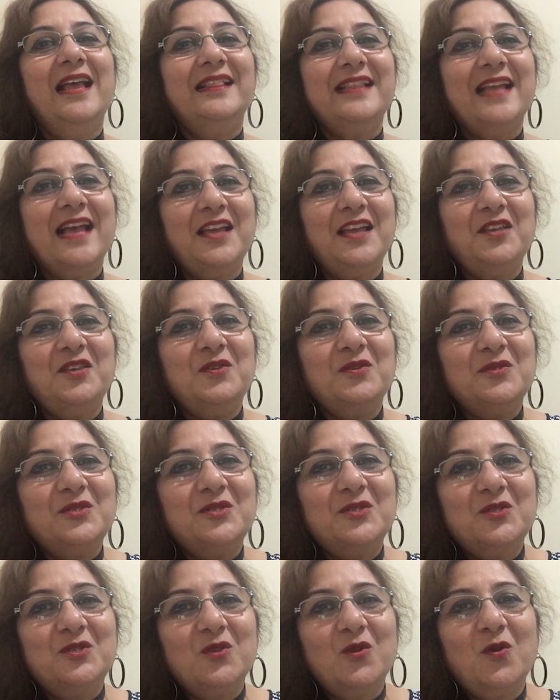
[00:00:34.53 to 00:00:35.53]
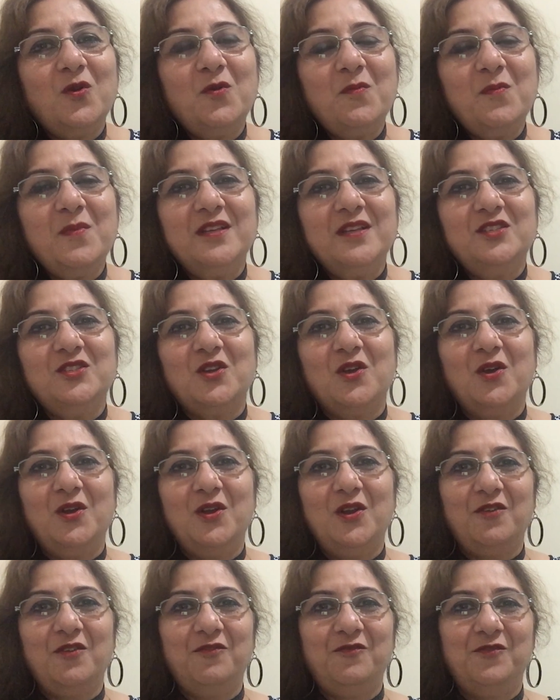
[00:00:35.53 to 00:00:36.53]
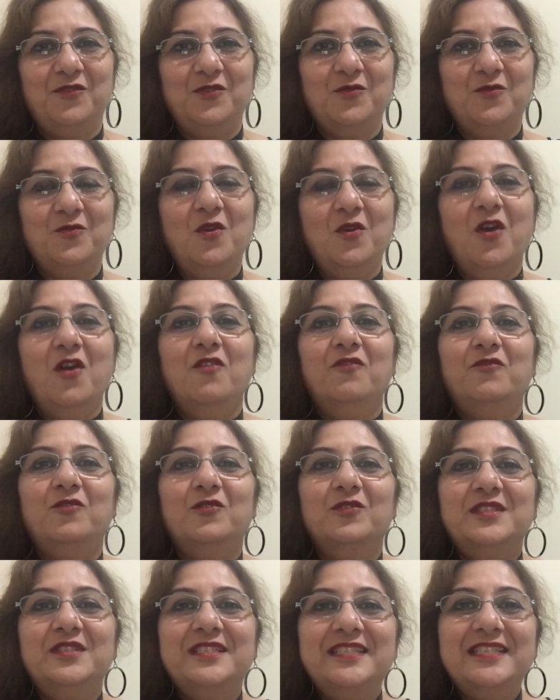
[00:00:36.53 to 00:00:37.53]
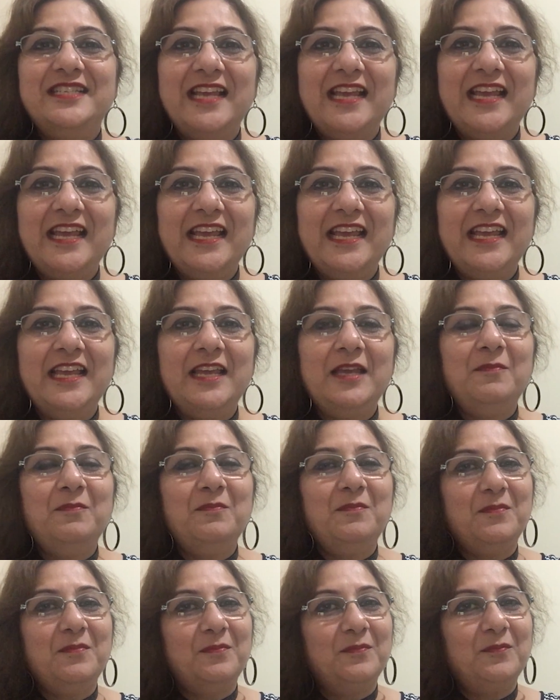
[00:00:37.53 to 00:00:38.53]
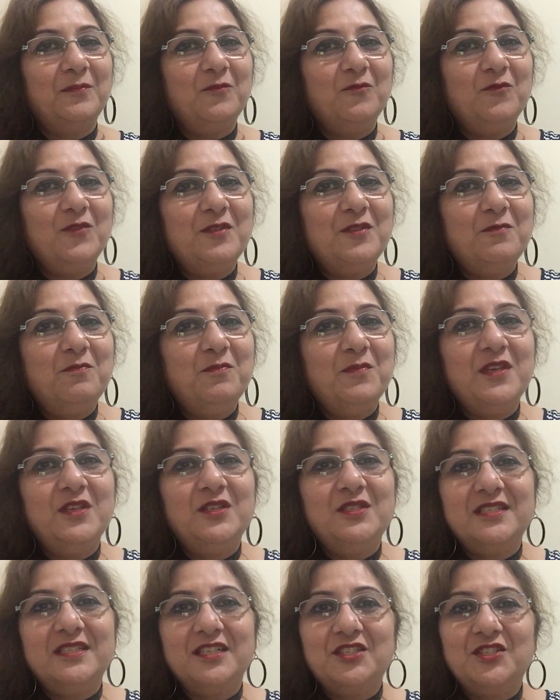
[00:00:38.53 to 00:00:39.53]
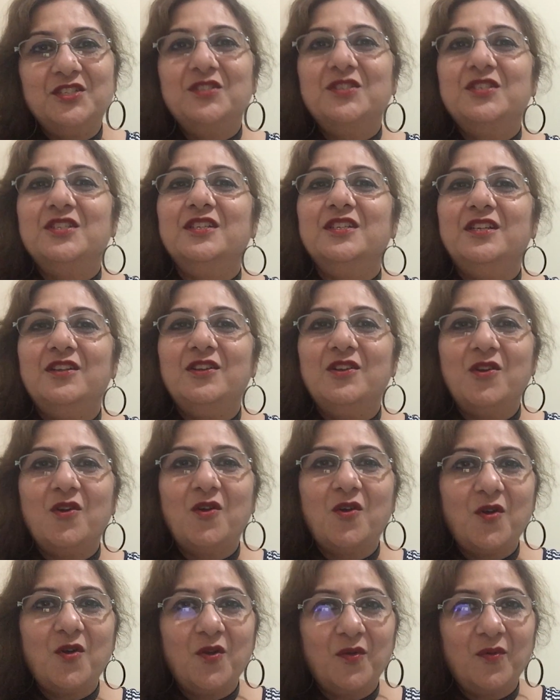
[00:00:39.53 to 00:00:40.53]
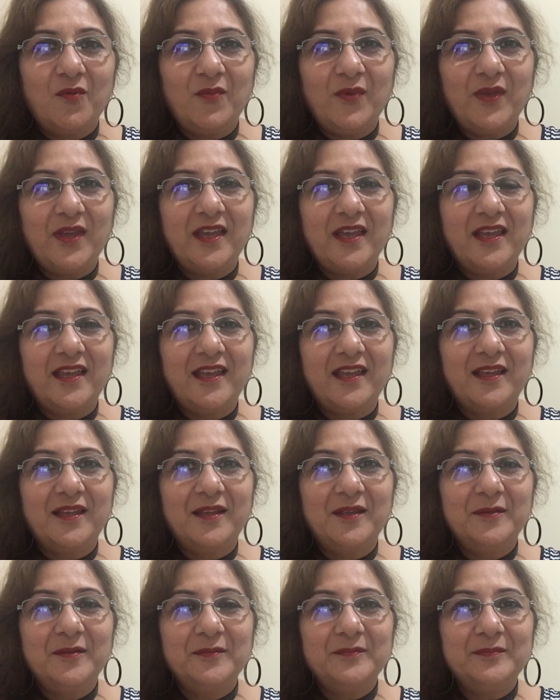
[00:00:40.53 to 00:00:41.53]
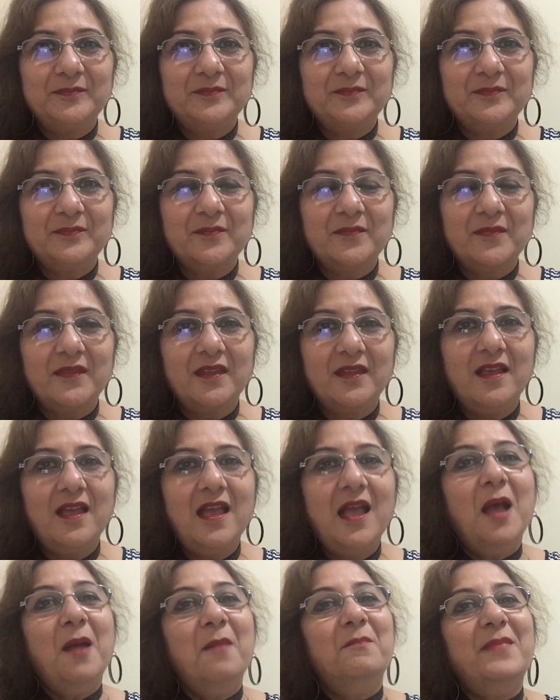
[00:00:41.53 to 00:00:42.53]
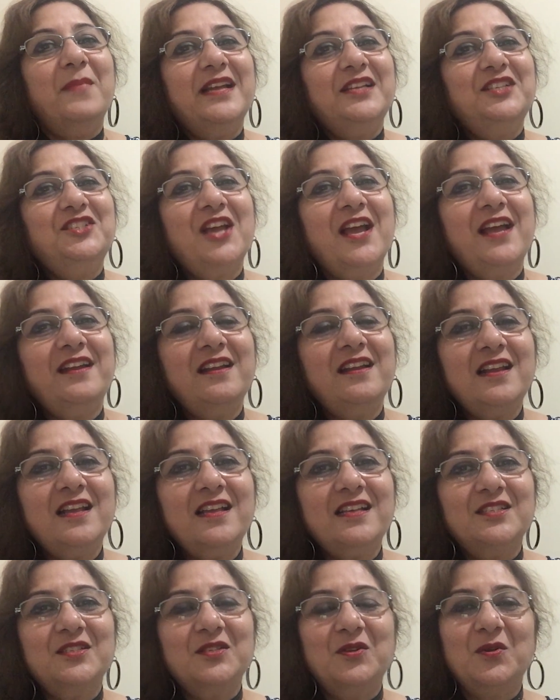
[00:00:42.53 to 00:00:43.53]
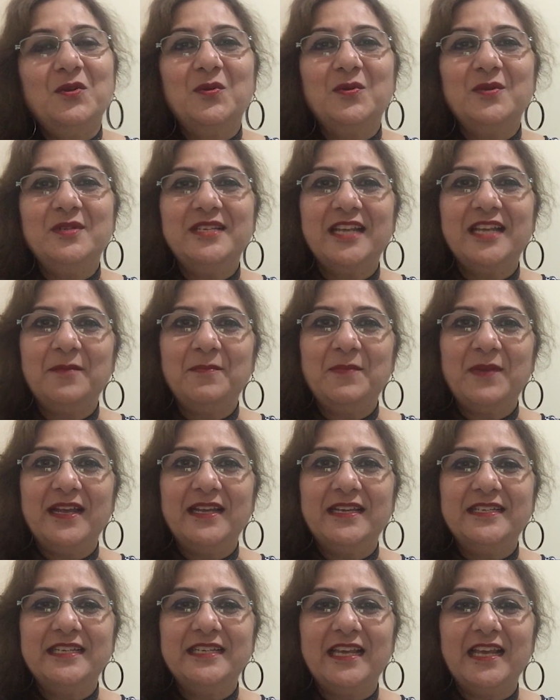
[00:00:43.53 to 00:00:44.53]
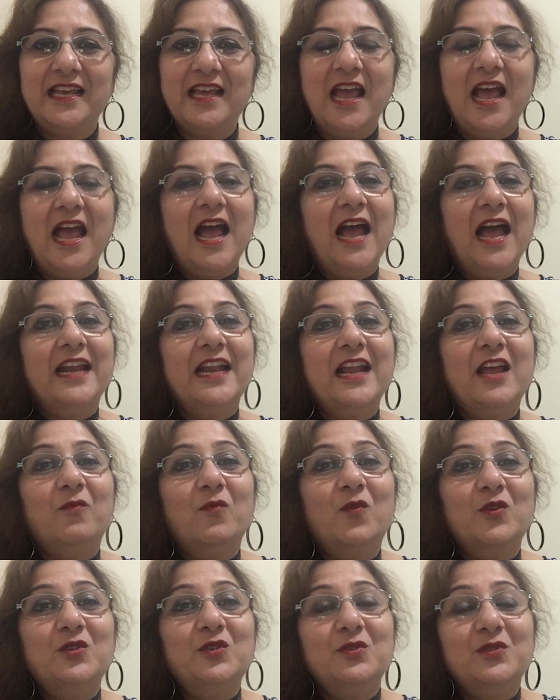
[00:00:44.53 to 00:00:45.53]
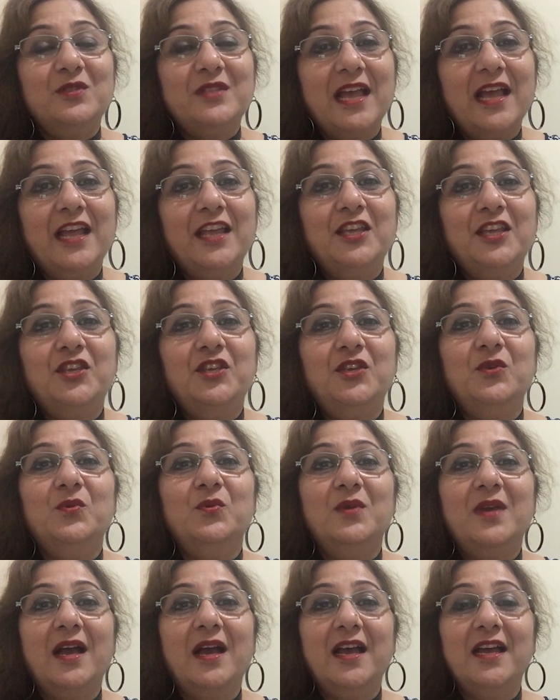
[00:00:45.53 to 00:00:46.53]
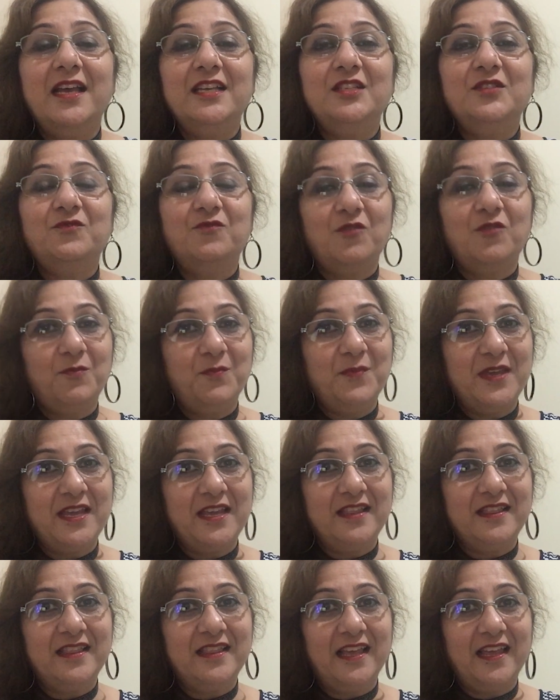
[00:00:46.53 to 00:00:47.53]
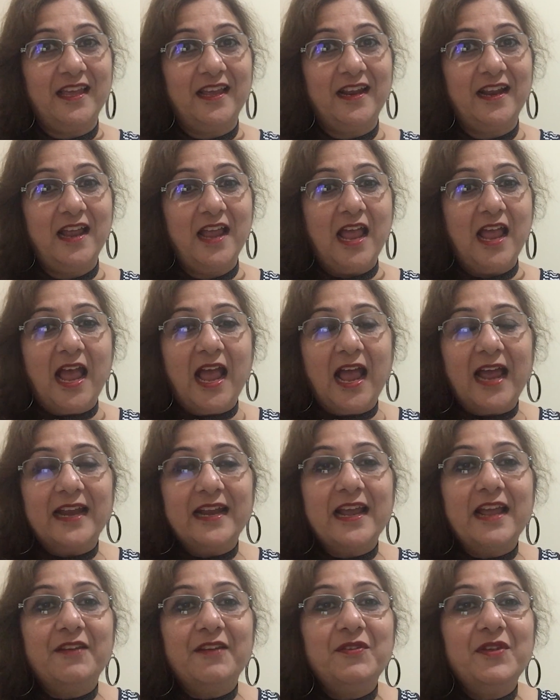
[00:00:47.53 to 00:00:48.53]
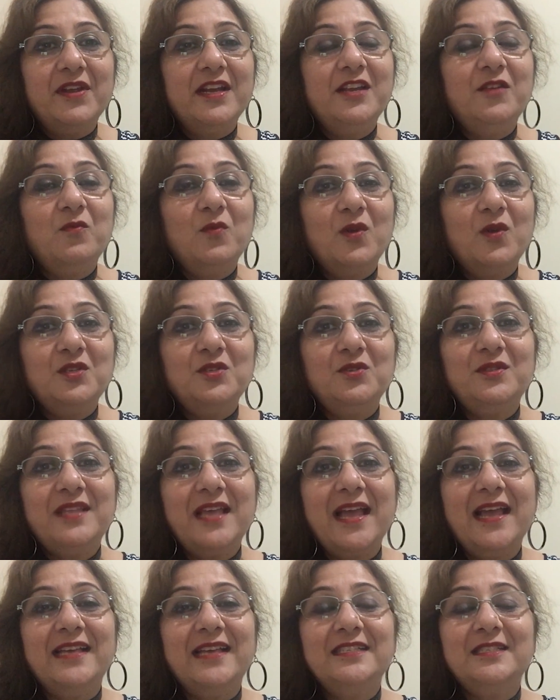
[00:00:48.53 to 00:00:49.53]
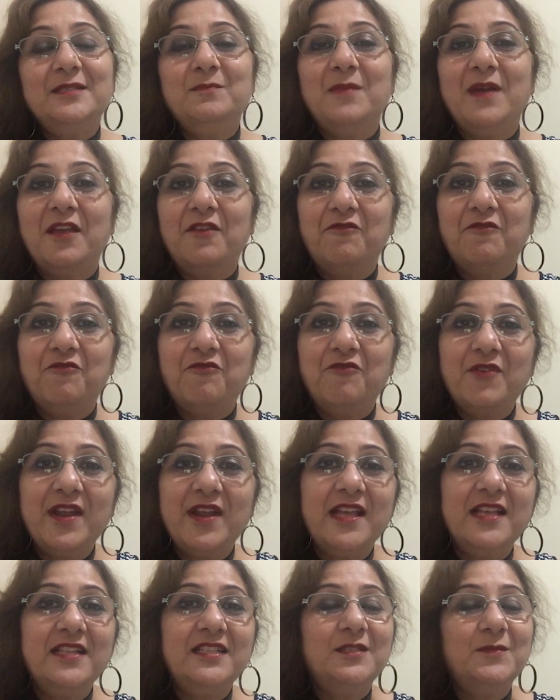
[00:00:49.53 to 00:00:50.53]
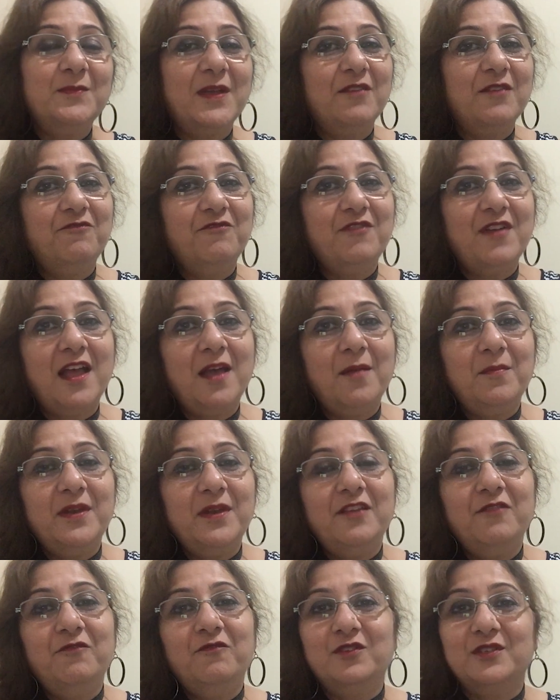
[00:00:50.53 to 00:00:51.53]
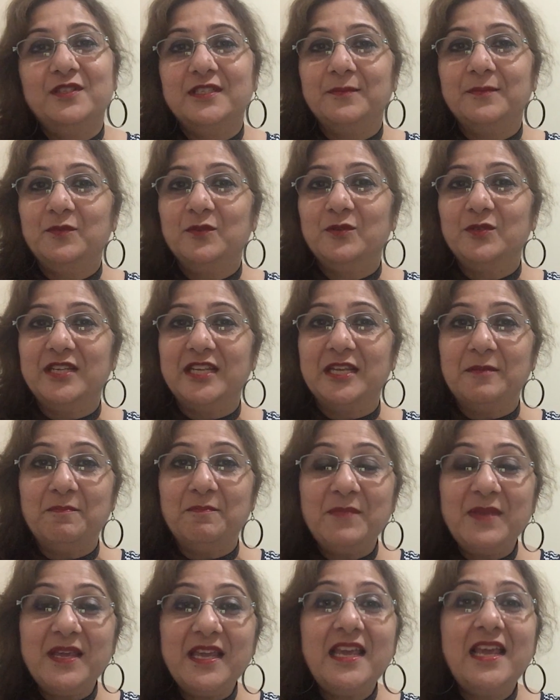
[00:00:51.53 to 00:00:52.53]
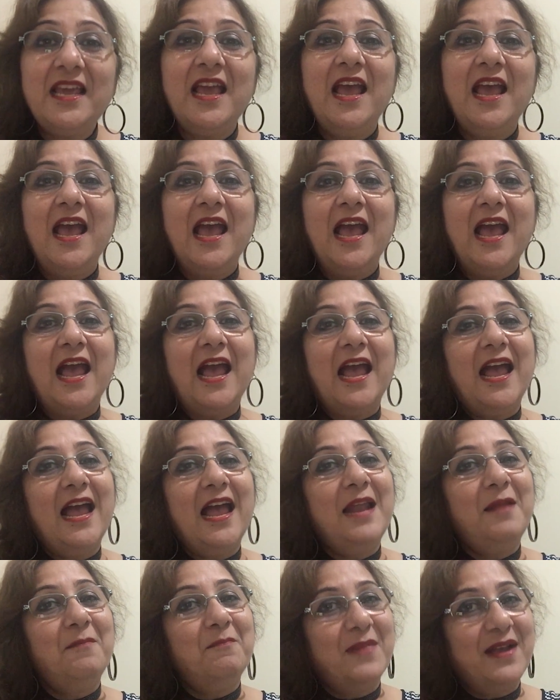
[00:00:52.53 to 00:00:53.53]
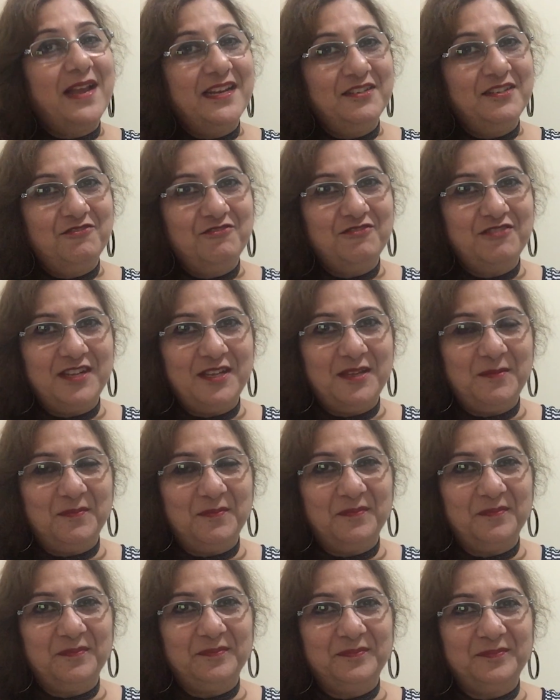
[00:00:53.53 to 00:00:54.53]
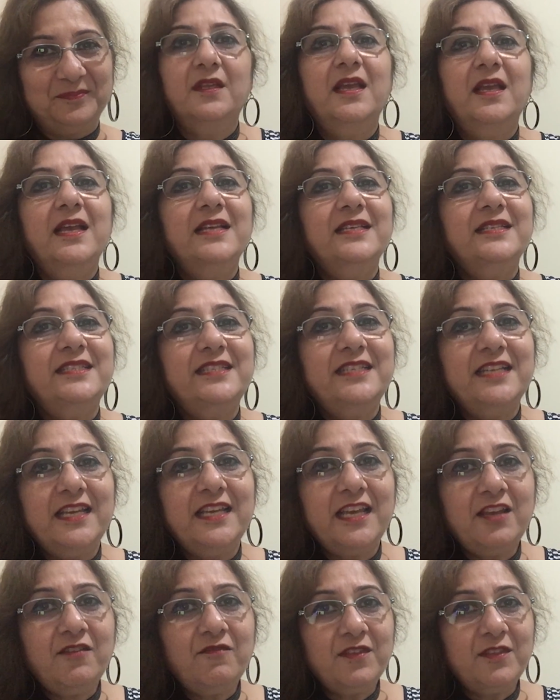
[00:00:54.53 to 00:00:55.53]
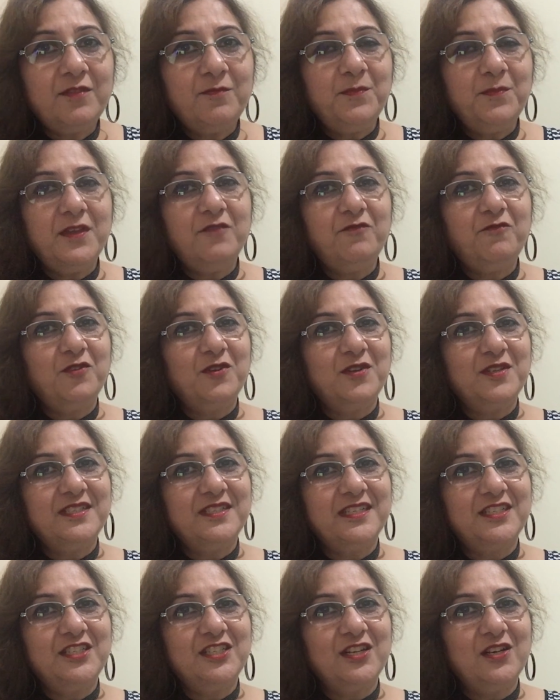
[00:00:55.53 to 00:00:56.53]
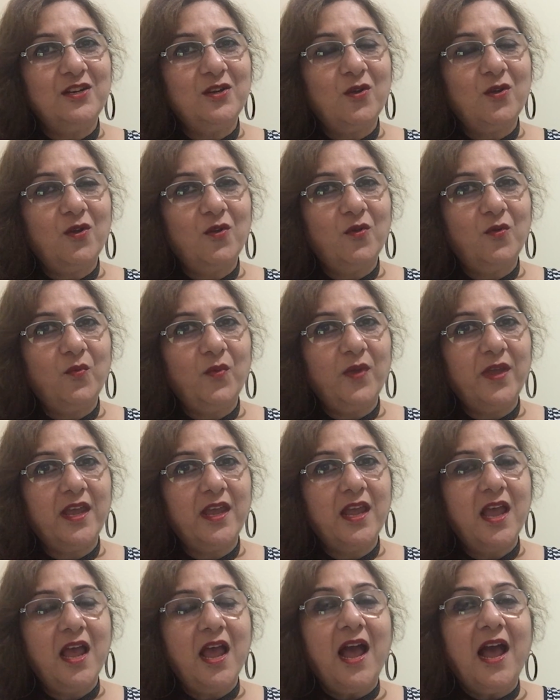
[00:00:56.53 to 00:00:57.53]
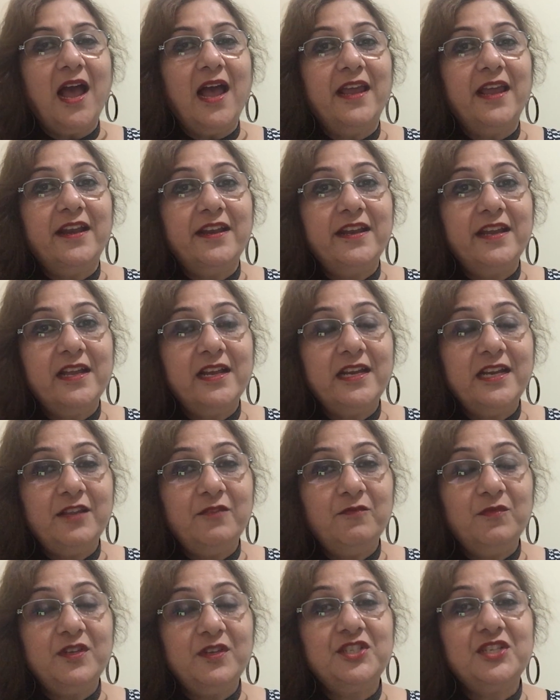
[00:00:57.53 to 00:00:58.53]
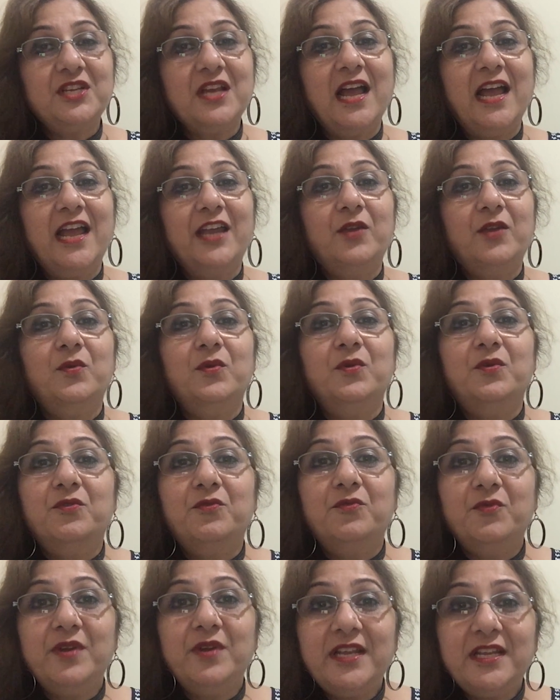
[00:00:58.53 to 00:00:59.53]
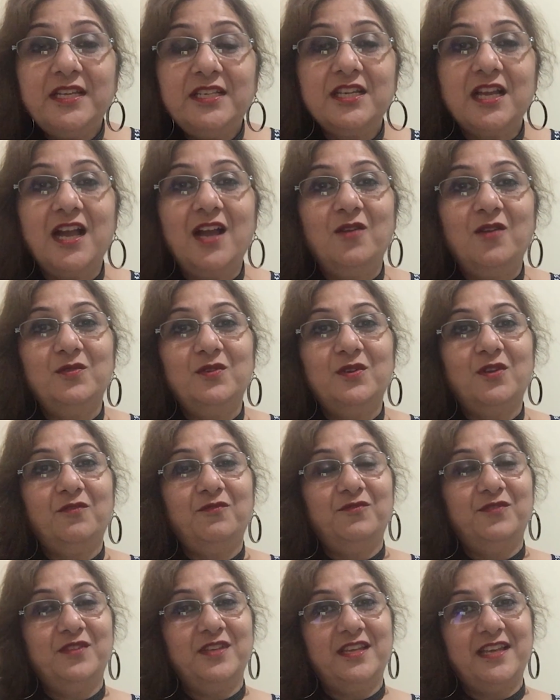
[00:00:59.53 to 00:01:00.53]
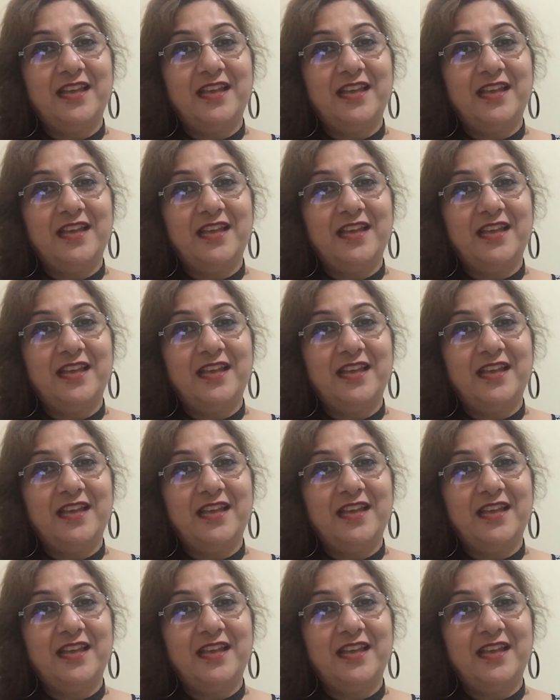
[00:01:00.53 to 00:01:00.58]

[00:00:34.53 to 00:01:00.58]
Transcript: Thank you so much, all of you, for staying with me such a long way. My channel has grown day by day, and I want to thank you guys for being there. And I really want to thank my friends, my family for supporting me and my dream. Sticking with me for such a long way, I really wish I could reach out of the